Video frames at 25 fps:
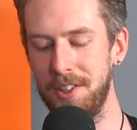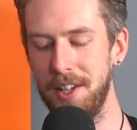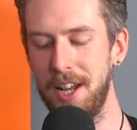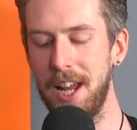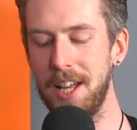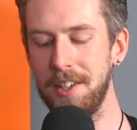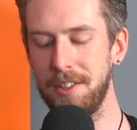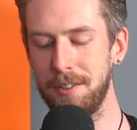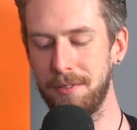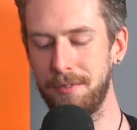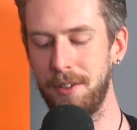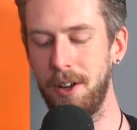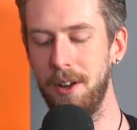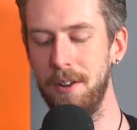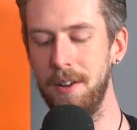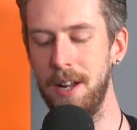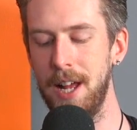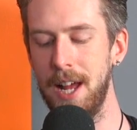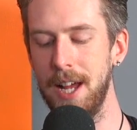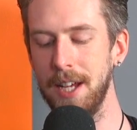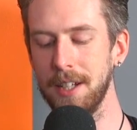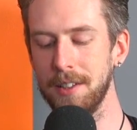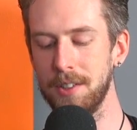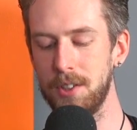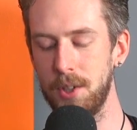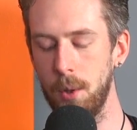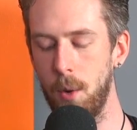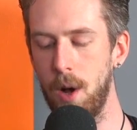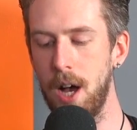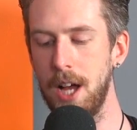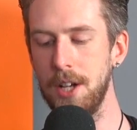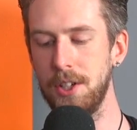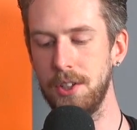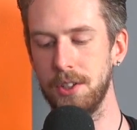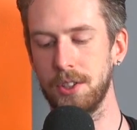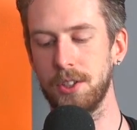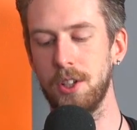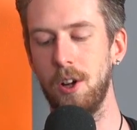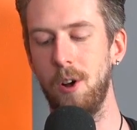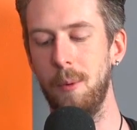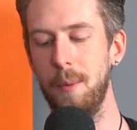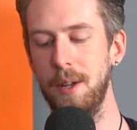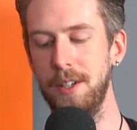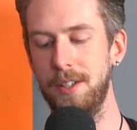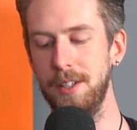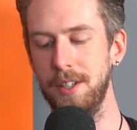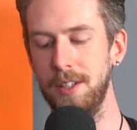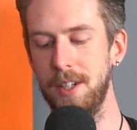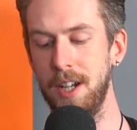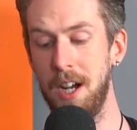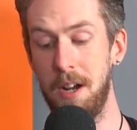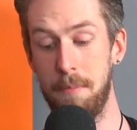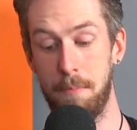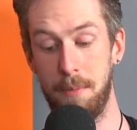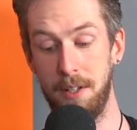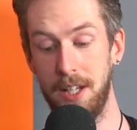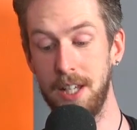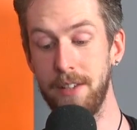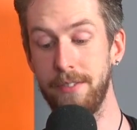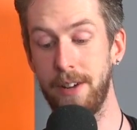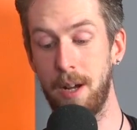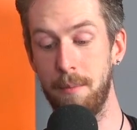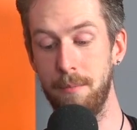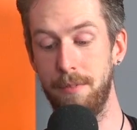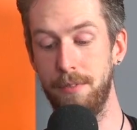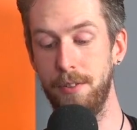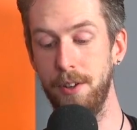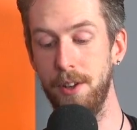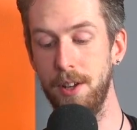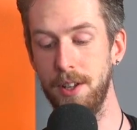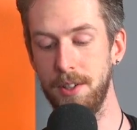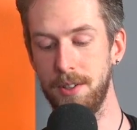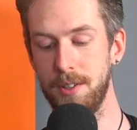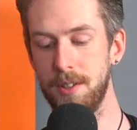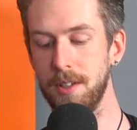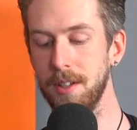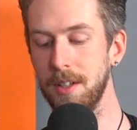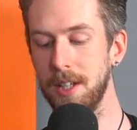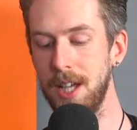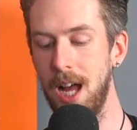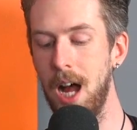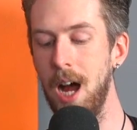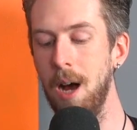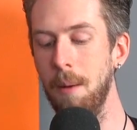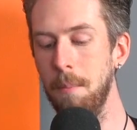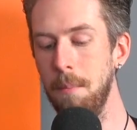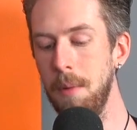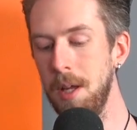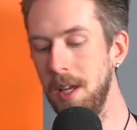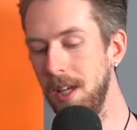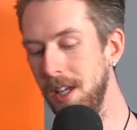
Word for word: it as a phone hack, so I just commented, and I believe I'm first, come,